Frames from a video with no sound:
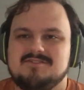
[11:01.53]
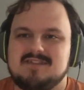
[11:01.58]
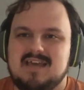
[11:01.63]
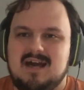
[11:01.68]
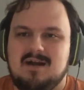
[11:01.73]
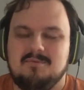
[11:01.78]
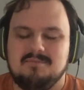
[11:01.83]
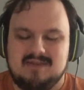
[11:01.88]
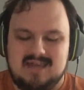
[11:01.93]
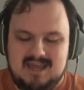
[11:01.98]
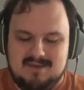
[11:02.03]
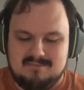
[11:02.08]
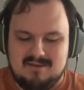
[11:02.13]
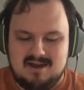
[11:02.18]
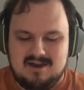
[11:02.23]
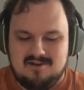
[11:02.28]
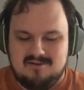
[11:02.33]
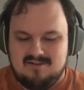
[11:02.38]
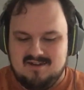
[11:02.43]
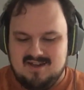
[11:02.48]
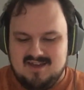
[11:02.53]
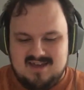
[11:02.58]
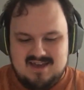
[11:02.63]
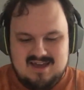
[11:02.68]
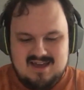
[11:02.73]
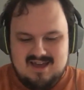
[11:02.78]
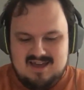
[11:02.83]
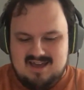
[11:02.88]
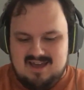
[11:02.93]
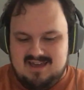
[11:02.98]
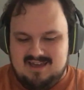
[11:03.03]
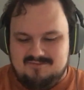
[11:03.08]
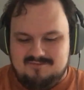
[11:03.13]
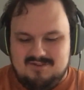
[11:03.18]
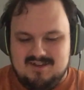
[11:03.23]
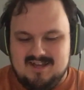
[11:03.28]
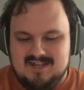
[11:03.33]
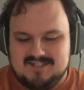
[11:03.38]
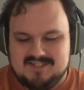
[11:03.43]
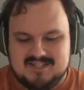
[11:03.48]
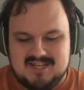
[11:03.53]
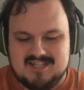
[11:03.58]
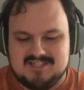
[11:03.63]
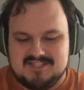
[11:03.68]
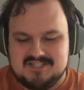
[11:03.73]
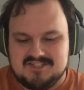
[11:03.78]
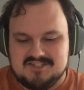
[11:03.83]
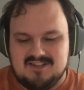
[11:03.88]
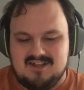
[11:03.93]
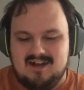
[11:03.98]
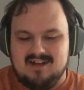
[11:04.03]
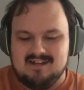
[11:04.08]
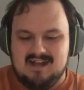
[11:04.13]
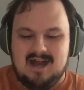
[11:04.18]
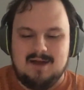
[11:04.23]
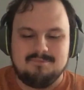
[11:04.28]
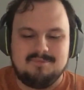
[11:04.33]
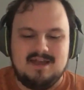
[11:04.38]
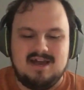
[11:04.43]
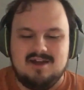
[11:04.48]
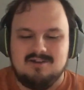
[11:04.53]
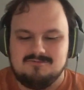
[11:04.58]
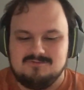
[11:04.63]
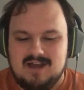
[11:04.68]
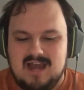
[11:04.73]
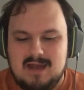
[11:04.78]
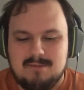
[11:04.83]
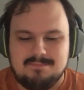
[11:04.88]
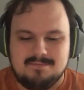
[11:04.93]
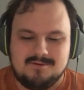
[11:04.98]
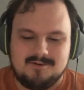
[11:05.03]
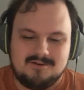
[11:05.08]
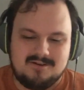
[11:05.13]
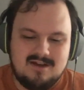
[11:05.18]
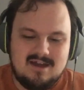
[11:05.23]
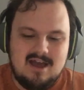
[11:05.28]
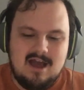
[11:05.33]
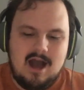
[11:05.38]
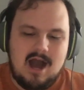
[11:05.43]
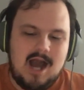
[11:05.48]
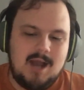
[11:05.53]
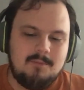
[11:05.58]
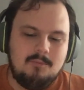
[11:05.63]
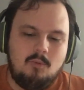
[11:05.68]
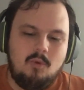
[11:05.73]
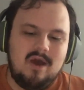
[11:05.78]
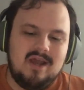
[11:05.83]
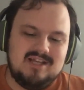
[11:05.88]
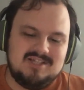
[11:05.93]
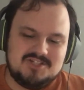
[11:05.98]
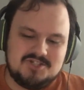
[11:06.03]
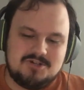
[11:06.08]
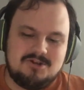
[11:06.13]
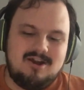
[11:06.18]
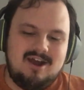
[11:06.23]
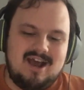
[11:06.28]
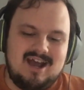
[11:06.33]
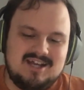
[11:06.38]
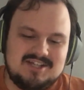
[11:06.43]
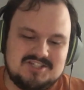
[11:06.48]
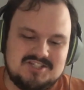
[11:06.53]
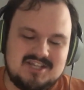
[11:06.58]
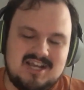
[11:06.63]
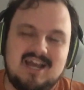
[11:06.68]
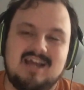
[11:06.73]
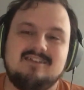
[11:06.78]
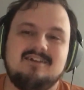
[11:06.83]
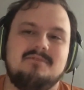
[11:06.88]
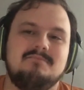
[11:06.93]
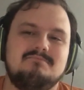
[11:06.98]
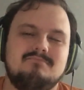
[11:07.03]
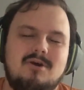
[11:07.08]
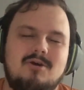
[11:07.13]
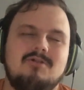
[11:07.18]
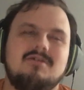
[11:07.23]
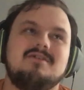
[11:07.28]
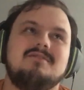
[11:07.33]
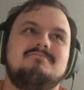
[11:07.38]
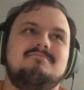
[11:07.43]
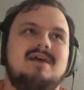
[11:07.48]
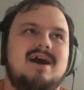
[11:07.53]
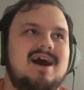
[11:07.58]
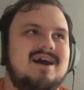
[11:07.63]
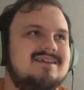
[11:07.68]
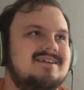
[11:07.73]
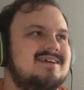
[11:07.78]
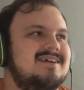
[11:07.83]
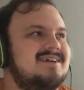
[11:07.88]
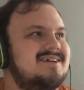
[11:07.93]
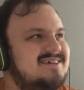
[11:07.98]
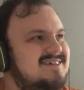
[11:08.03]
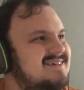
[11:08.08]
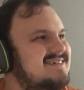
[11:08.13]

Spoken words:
album came out, when he says this line, I'm not a rapper, I'm white trash, and I'm mocha body.